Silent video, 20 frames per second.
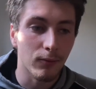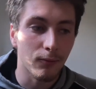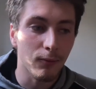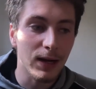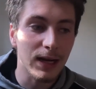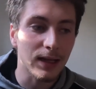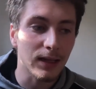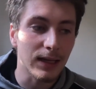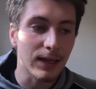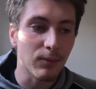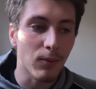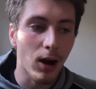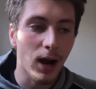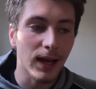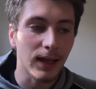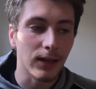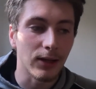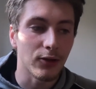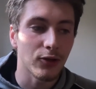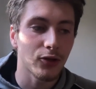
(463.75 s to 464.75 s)
weekly
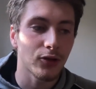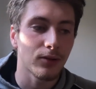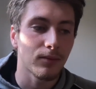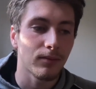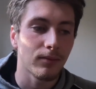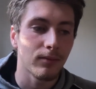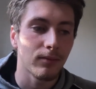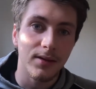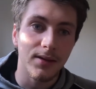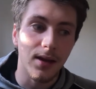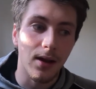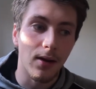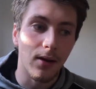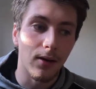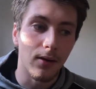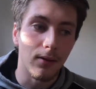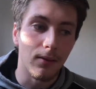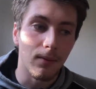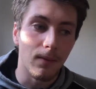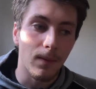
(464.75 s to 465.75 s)
mileage.
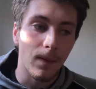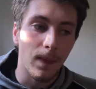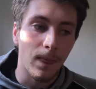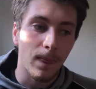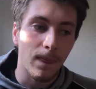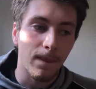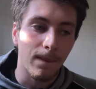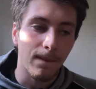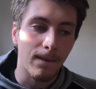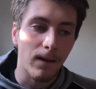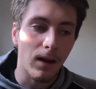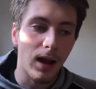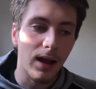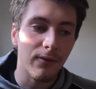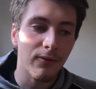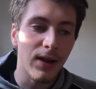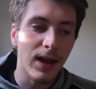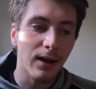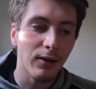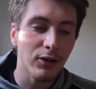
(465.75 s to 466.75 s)
So
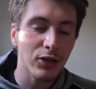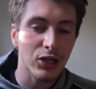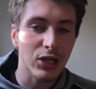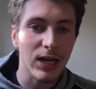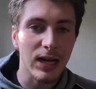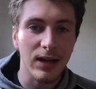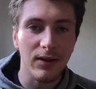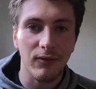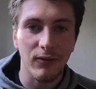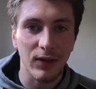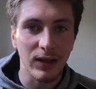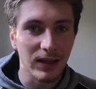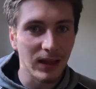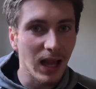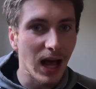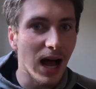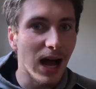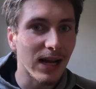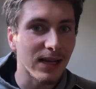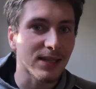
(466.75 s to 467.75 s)
I've now achieved the
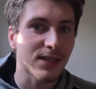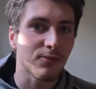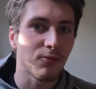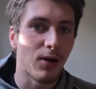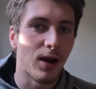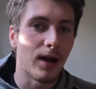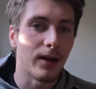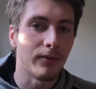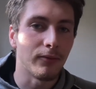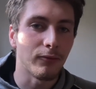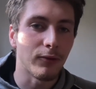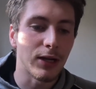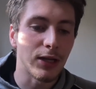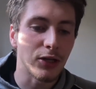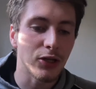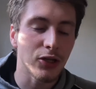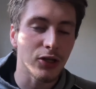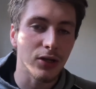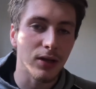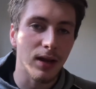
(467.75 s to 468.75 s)
last one,
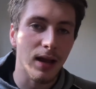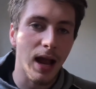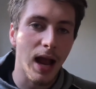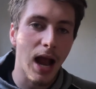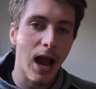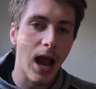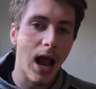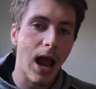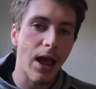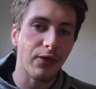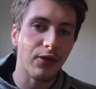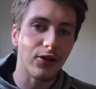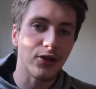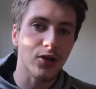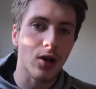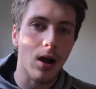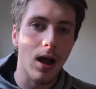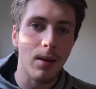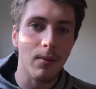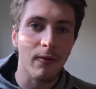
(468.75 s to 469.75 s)
which at the
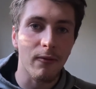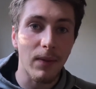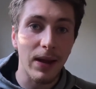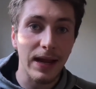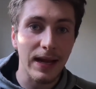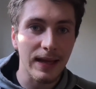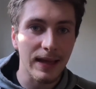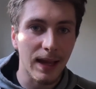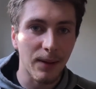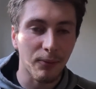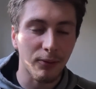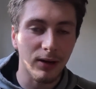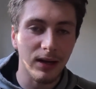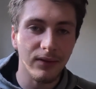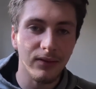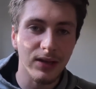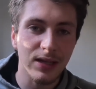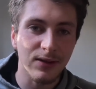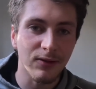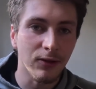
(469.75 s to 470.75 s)
time of making that
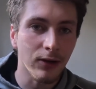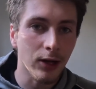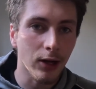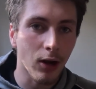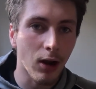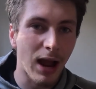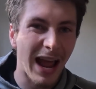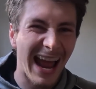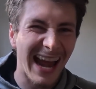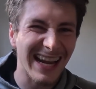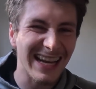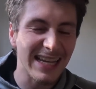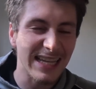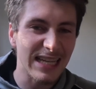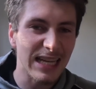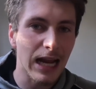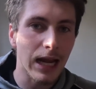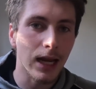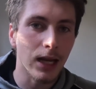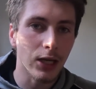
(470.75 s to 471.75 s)
previous video I
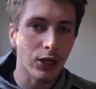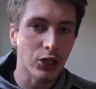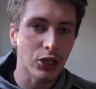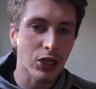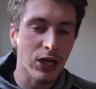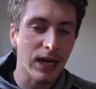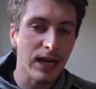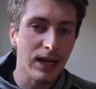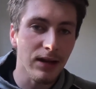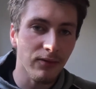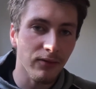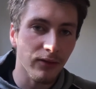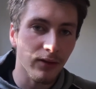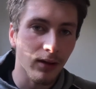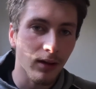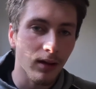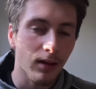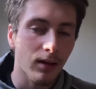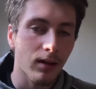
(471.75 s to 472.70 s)
hadn't yet achieved,